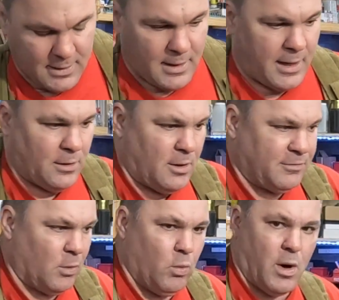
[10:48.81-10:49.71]
I don't have
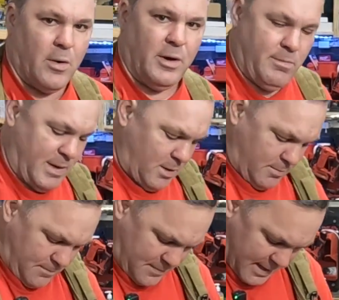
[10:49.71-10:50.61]
to worry
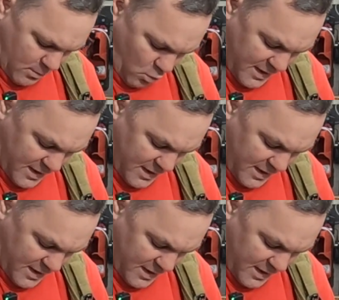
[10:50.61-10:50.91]
about that